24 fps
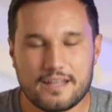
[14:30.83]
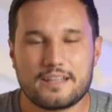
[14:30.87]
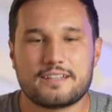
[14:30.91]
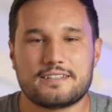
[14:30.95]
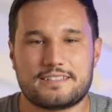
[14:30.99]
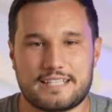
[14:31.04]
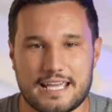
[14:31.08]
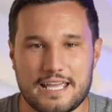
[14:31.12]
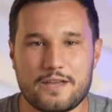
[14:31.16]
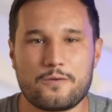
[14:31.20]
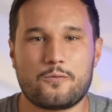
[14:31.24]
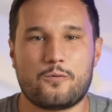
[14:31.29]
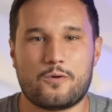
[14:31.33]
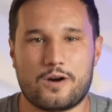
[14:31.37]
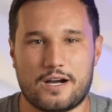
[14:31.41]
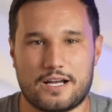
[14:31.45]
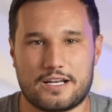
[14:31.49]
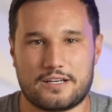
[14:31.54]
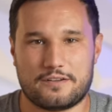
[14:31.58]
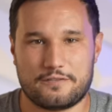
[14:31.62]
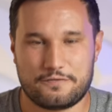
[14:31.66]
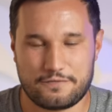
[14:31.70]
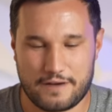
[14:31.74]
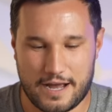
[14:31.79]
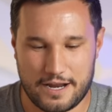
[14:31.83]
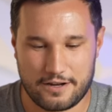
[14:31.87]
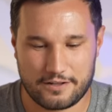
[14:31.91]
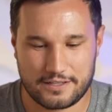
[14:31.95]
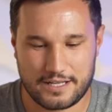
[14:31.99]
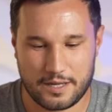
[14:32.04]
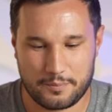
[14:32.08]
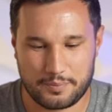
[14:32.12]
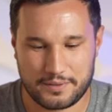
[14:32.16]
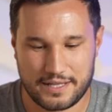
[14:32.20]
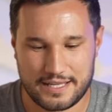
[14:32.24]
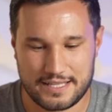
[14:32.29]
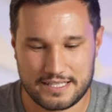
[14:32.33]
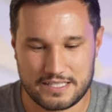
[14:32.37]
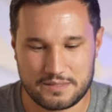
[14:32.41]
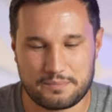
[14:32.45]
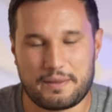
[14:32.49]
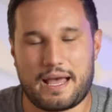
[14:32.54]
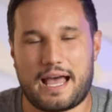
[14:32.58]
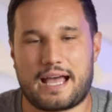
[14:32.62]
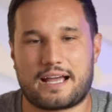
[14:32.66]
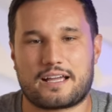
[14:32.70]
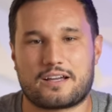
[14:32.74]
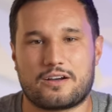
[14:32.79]
Day one, Final Cut plays
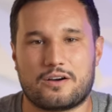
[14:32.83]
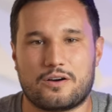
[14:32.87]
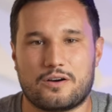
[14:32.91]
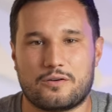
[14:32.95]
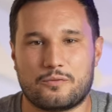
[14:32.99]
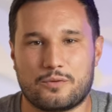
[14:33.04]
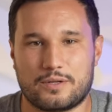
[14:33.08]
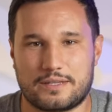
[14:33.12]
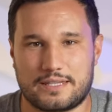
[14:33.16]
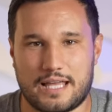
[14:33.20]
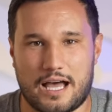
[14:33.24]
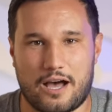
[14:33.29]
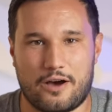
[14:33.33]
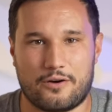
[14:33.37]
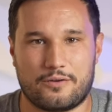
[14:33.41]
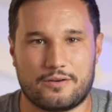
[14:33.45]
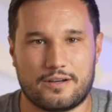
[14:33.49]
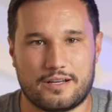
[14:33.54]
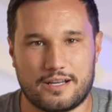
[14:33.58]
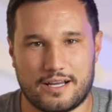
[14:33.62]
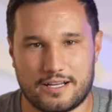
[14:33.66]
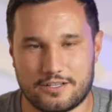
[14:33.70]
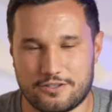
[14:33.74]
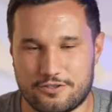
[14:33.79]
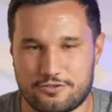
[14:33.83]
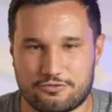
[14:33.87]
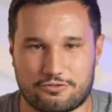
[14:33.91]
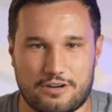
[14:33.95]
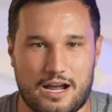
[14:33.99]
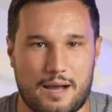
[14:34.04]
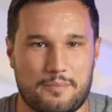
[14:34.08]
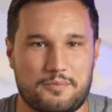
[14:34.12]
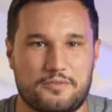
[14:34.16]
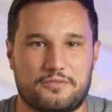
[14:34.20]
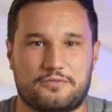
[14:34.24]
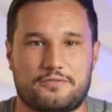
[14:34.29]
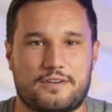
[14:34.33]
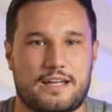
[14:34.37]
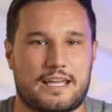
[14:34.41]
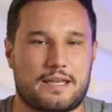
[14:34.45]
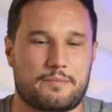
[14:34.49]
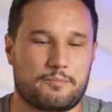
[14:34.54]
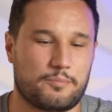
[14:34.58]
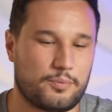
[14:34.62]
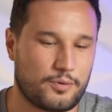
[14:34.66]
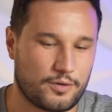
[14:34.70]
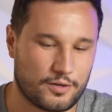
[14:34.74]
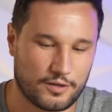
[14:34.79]
back without a dropped
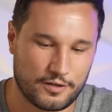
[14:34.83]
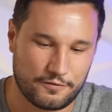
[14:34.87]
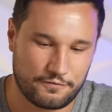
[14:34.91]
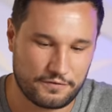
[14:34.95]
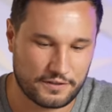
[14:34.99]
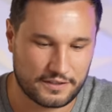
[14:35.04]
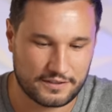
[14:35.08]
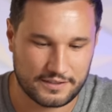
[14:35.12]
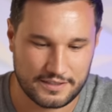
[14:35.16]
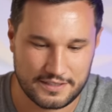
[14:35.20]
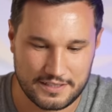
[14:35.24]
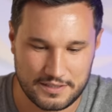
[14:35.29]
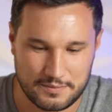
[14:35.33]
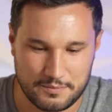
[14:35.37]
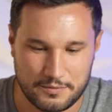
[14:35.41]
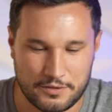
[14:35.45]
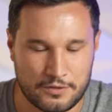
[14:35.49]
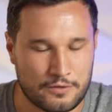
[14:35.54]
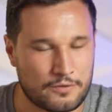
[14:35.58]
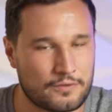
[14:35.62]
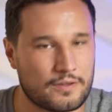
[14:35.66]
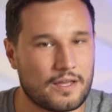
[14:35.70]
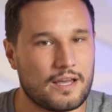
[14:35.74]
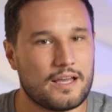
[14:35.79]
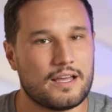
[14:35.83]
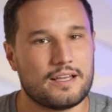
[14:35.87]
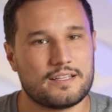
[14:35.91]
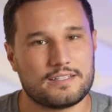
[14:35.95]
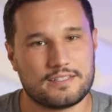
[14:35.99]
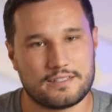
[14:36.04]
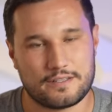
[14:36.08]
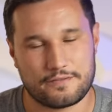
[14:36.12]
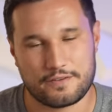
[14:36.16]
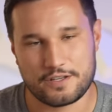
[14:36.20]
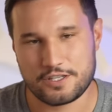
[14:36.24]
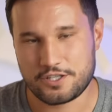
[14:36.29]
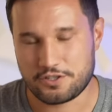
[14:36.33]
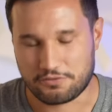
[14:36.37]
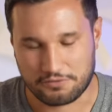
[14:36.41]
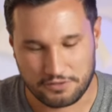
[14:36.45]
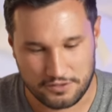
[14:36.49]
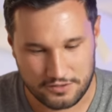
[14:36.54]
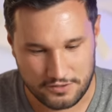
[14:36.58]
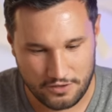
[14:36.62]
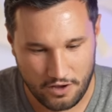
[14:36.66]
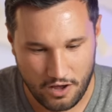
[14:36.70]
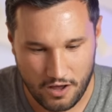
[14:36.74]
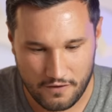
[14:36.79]
frame, perfectly smooth. DaVinci
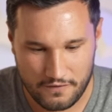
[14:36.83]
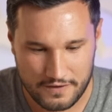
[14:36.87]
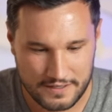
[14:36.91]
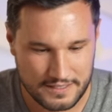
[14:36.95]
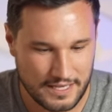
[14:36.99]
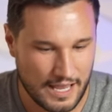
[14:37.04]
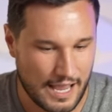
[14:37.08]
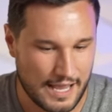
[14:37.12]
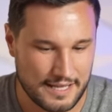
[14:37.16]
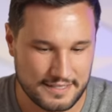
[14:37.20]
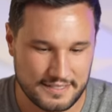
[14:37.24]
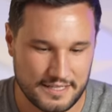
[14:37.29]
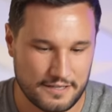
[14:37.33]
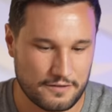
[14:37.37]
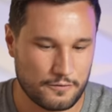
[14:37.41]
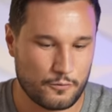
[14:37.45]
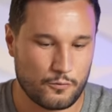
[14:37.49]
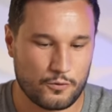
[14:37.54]
Resolve has it